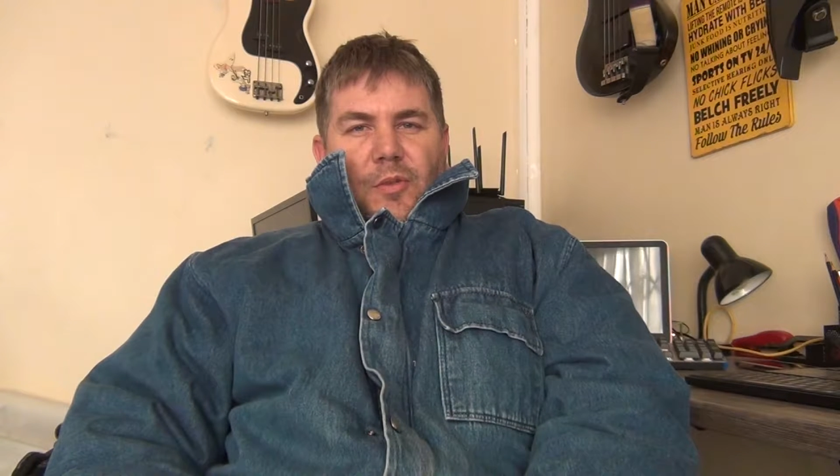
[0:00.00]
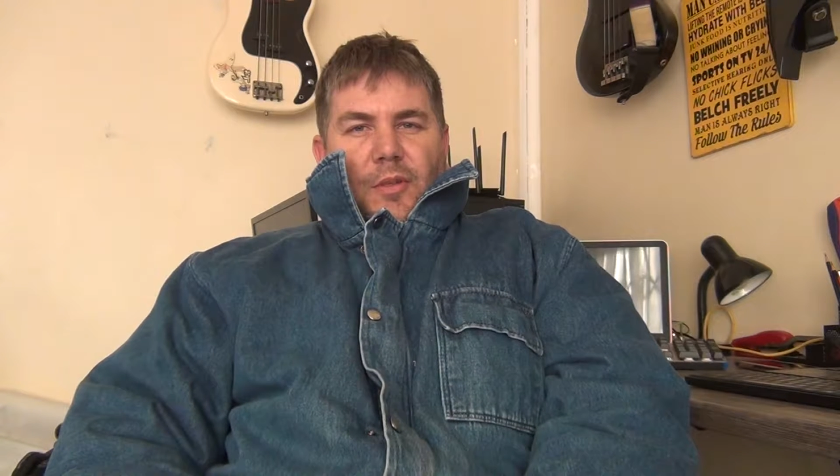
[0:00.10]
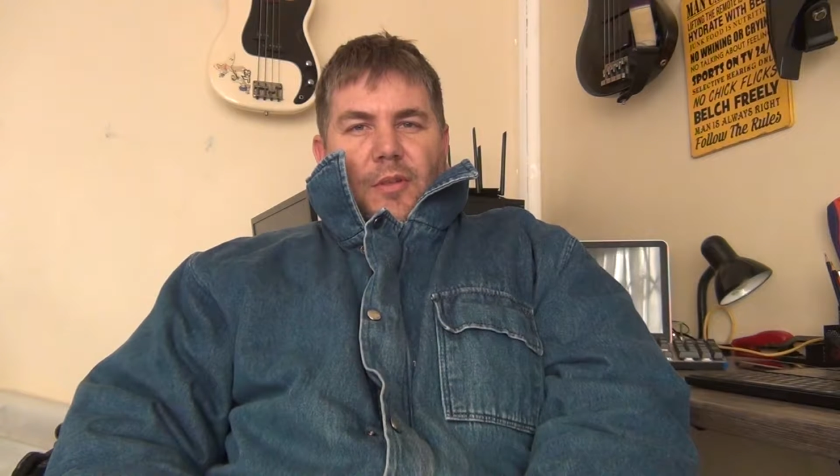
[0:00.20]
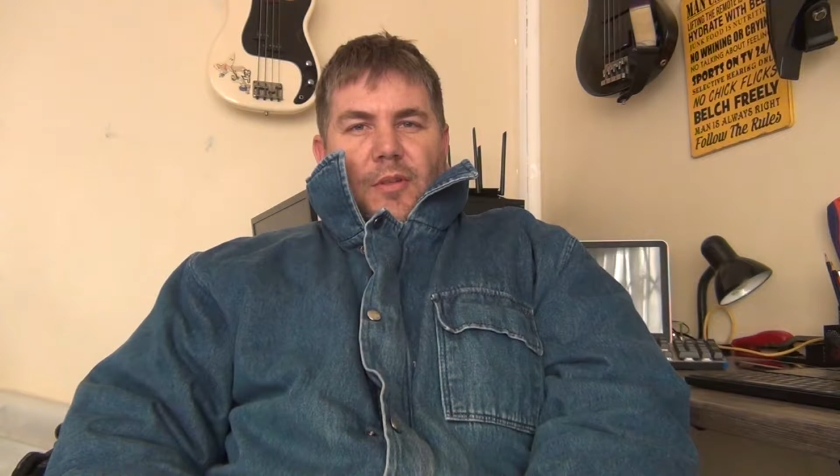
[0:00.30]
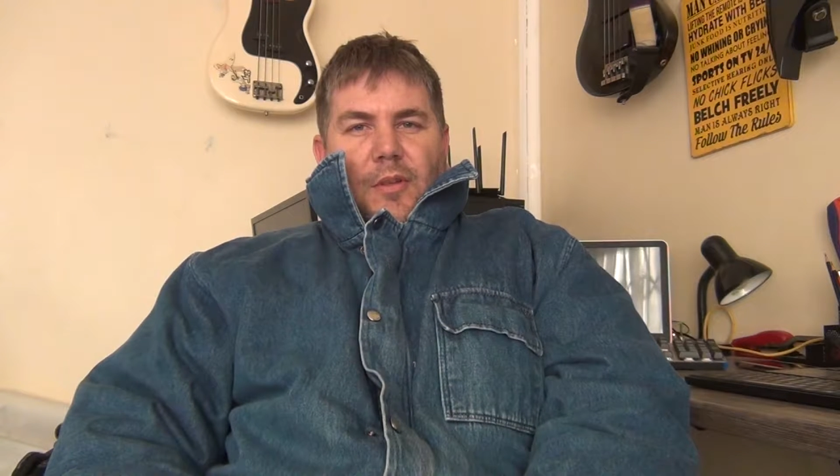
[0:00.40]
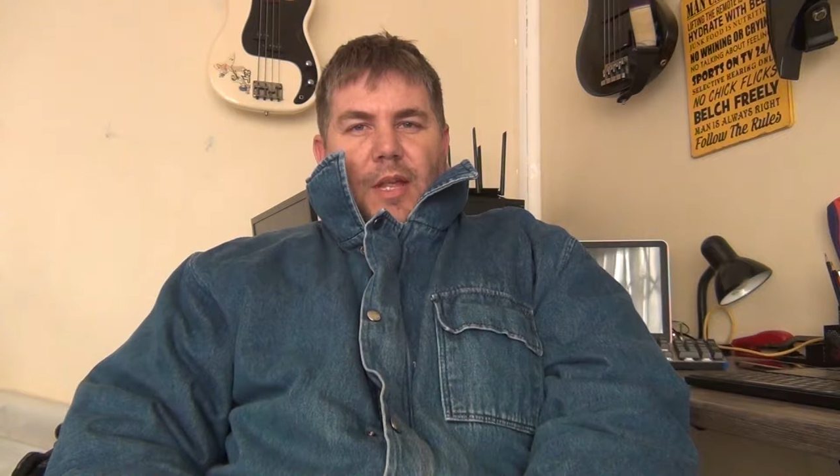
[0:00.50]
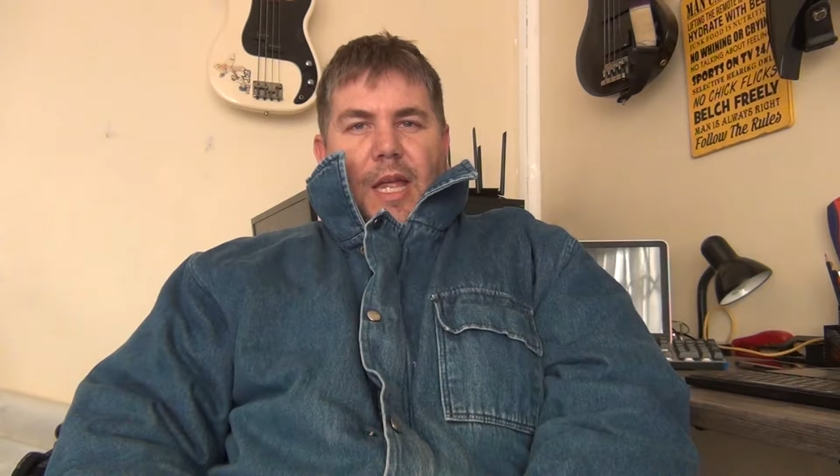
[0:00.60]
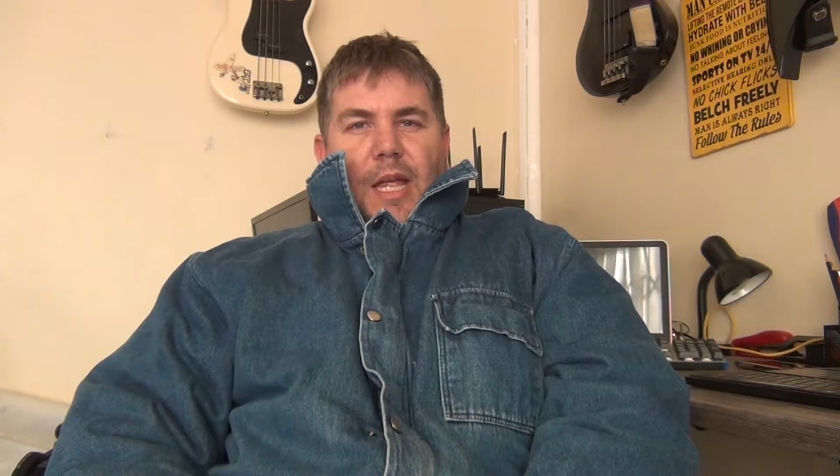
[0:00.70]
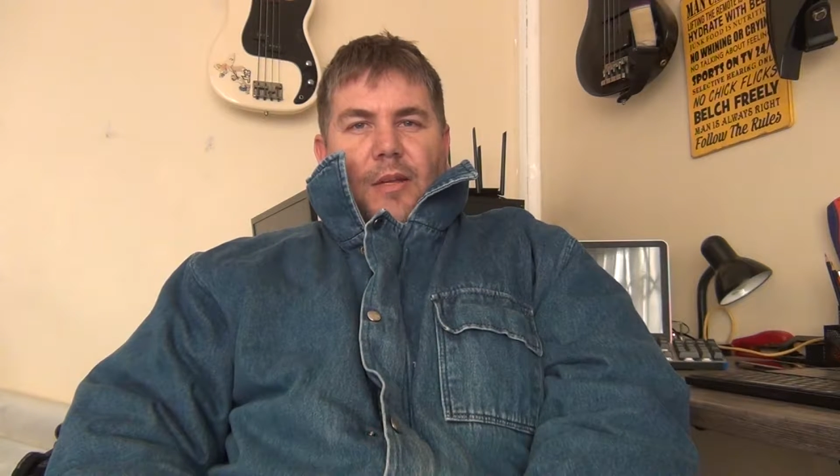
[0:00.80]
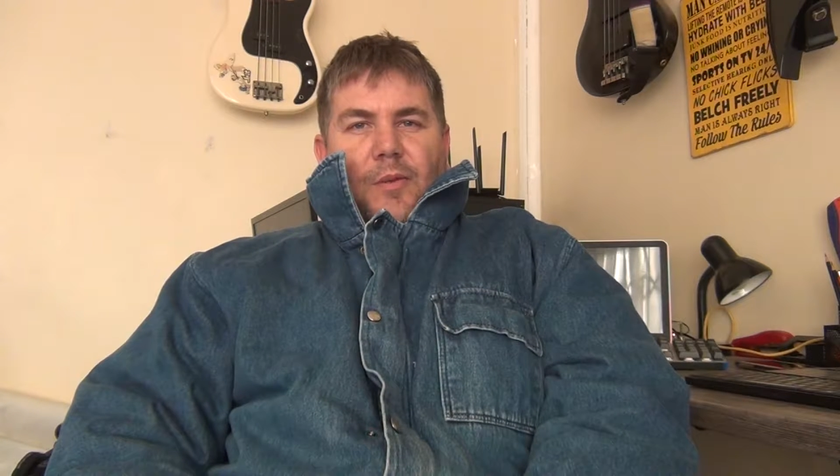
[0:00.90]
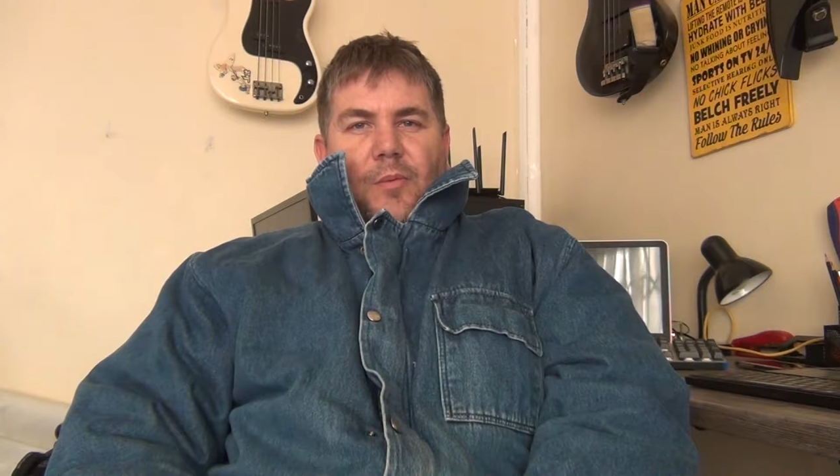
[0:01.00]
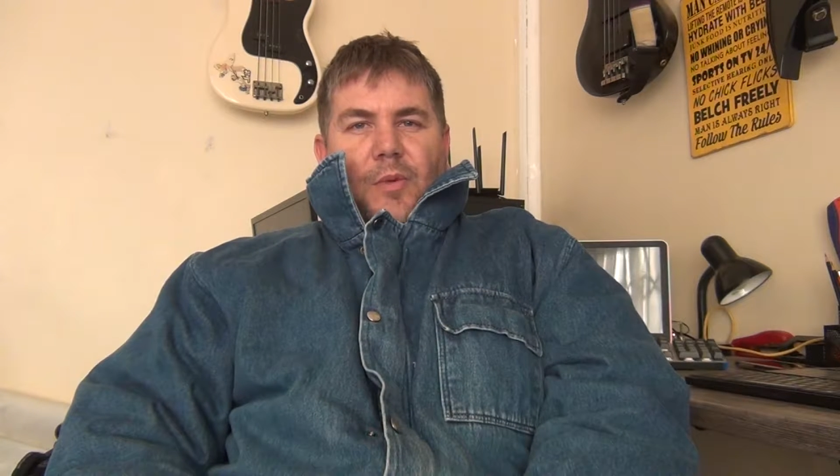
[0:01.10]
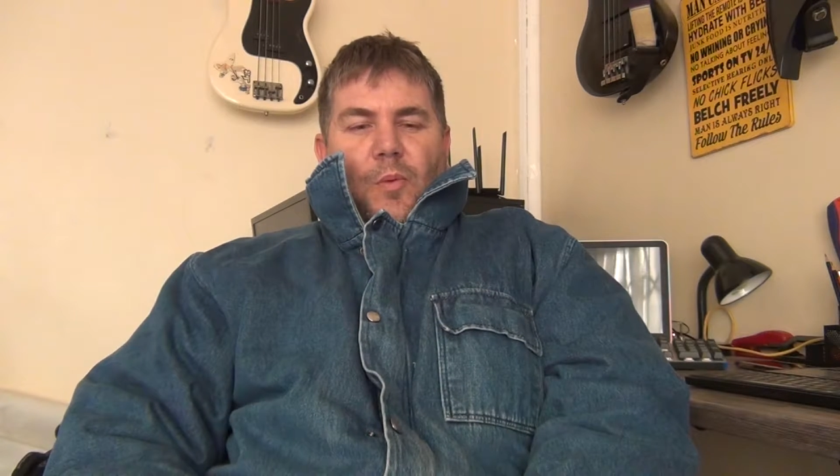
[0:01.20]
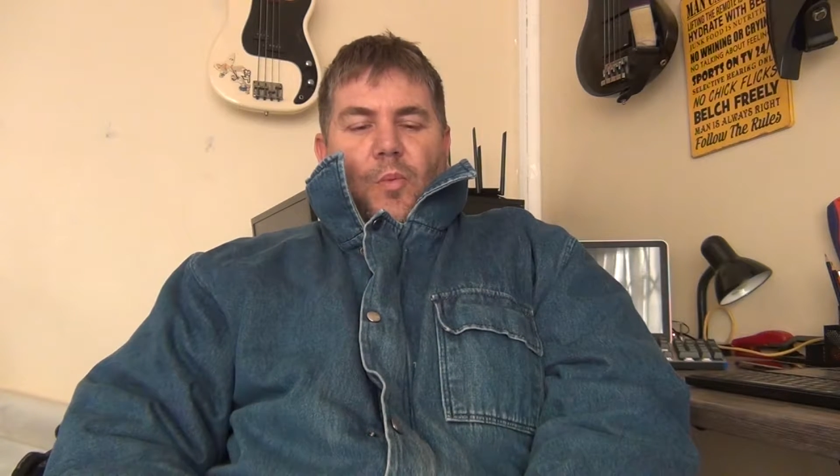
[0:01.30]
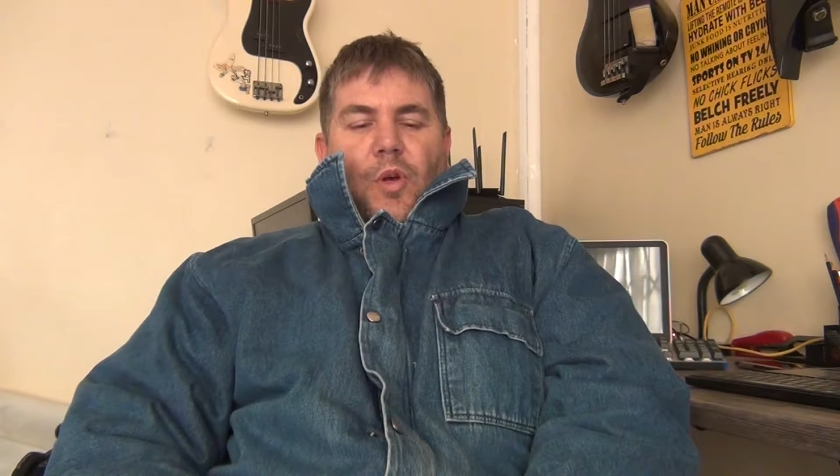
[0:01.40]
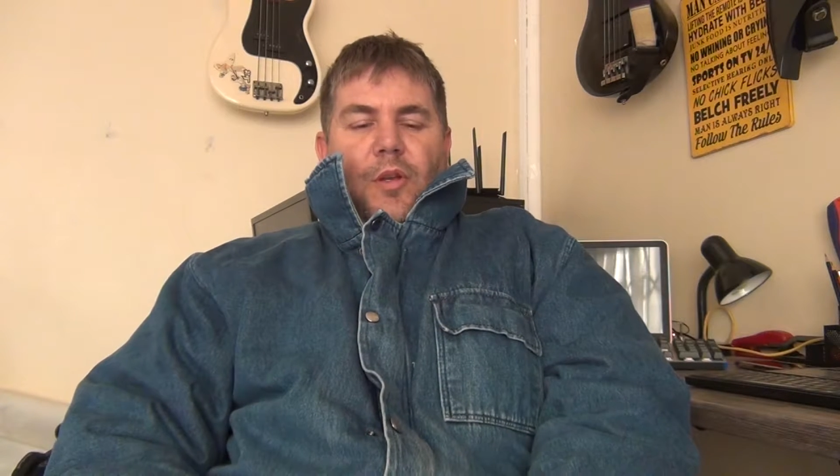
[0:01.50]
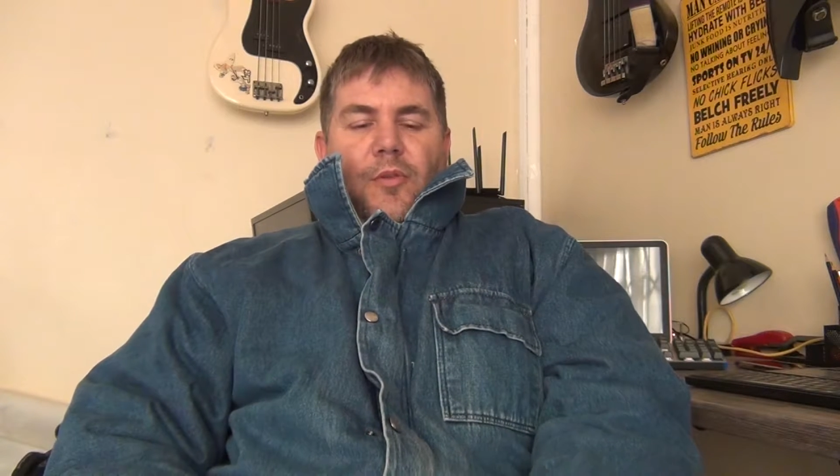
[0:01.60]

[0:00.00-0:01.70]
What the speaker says: it. And when I worked